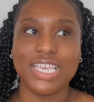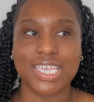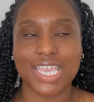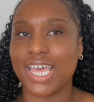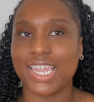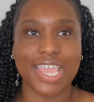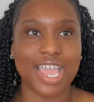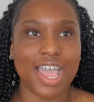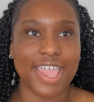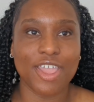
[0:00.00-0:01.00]
yeah,
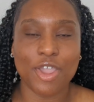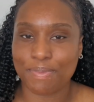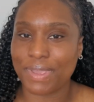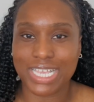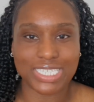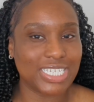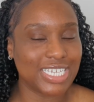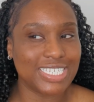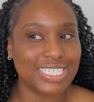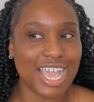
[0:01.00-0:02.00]
like I hope you guys
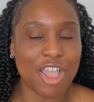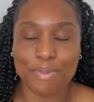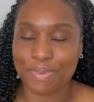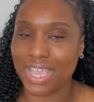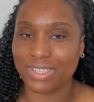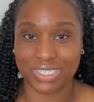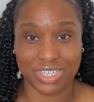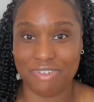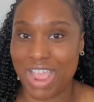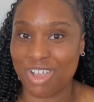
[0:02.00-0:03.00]

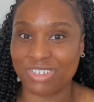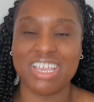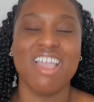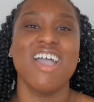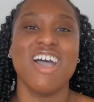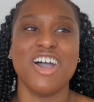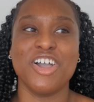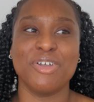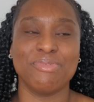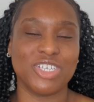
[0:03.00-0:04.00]
stick around.
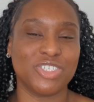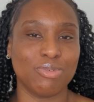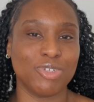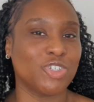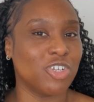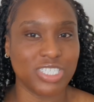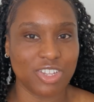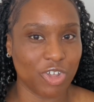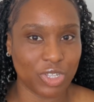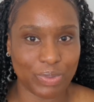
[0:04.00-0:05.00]
There's so much
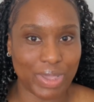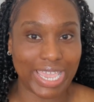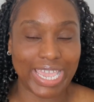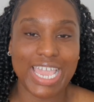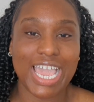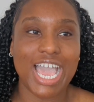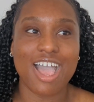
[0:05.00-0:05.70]
content on the way.